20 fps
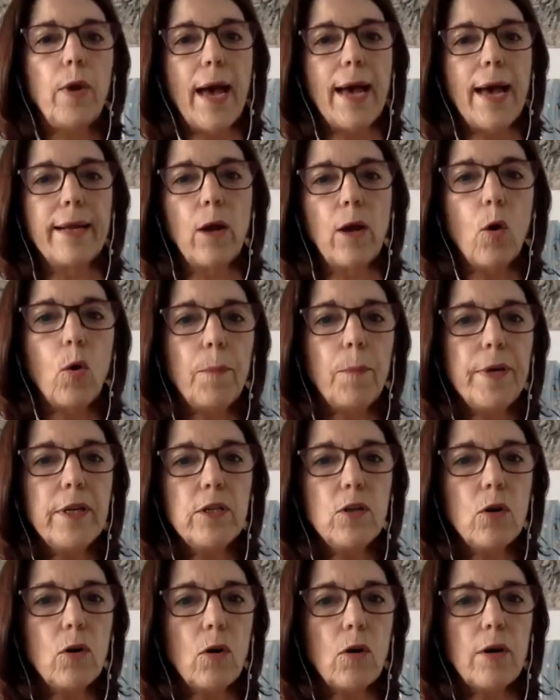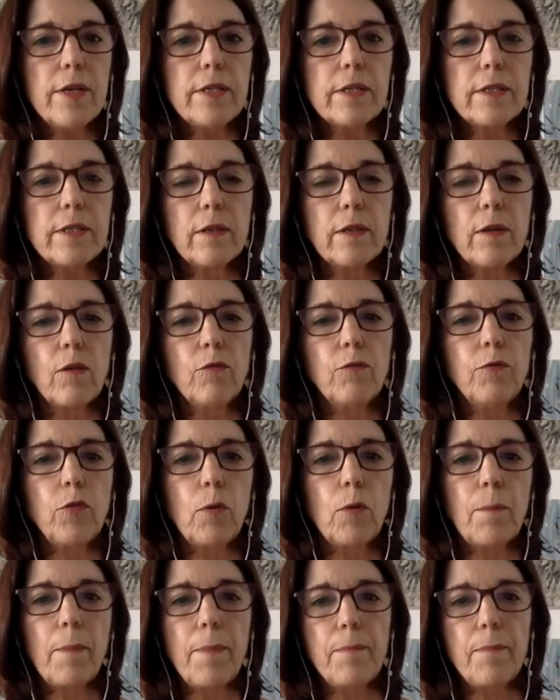we had open doors
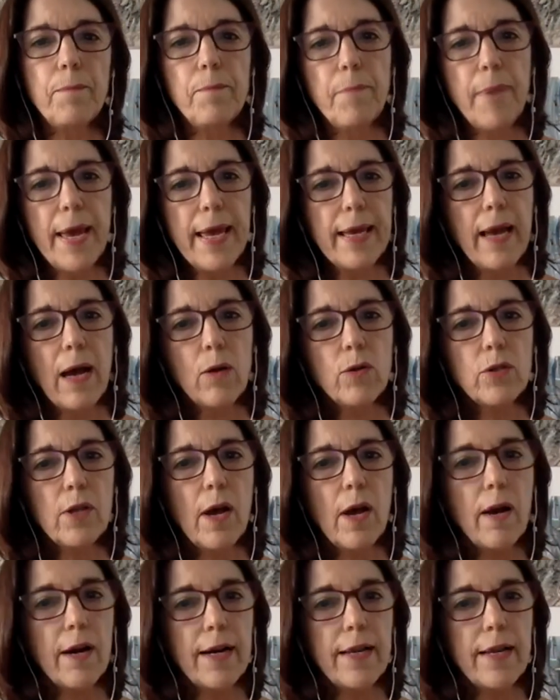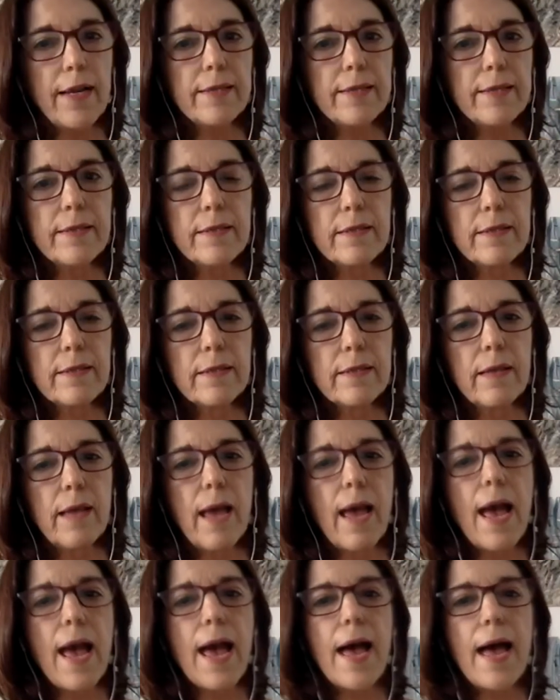for bakehouse artists
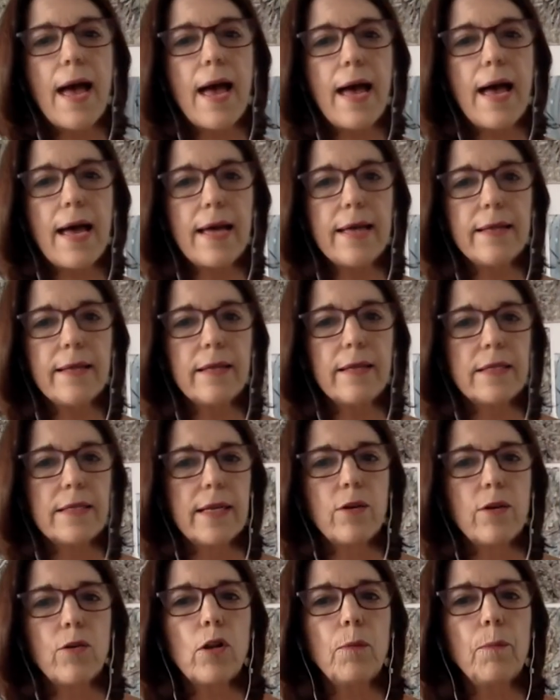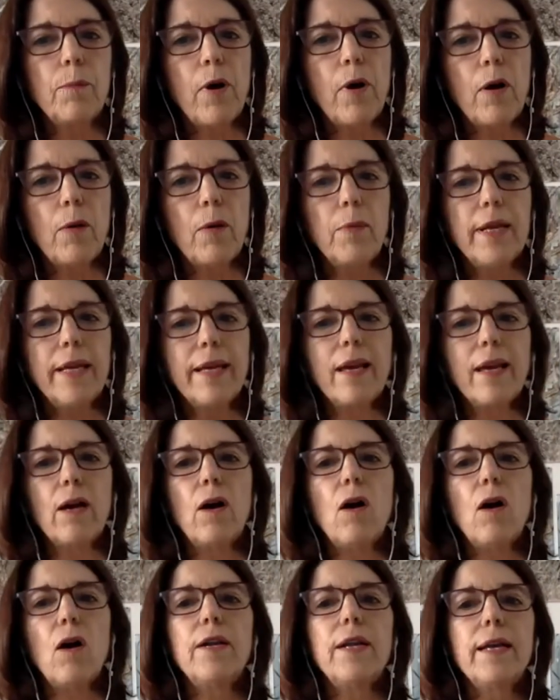and the general public
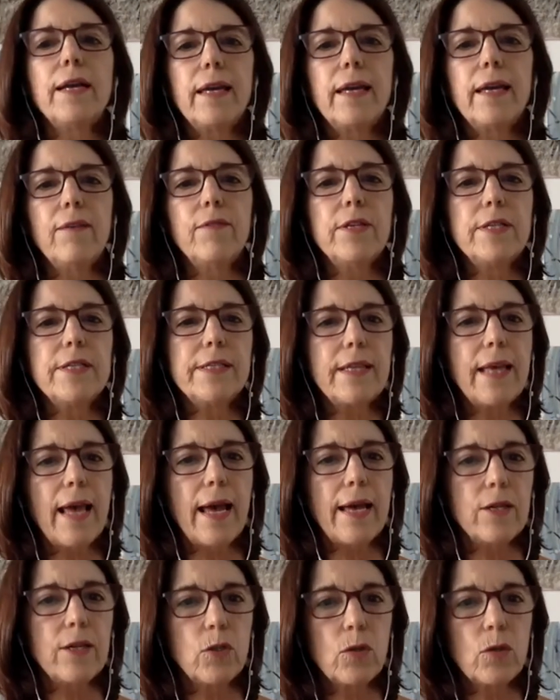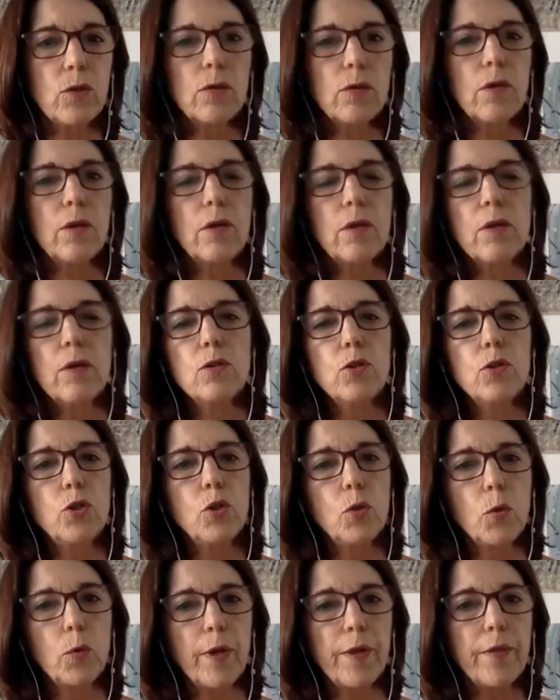on a given schedule
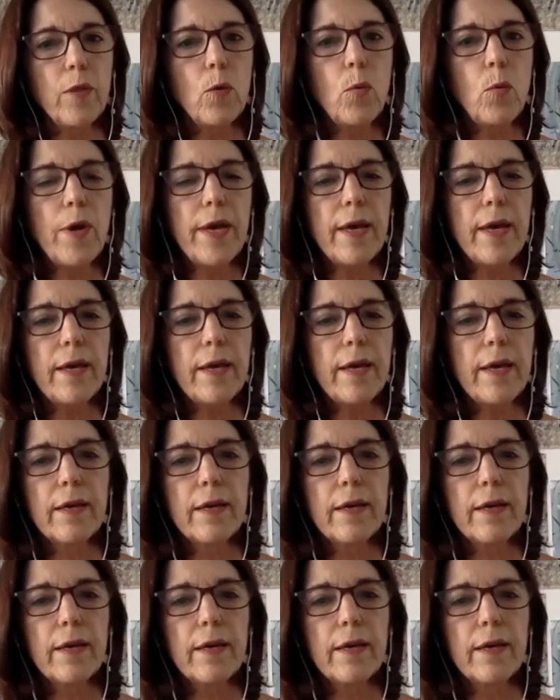during the week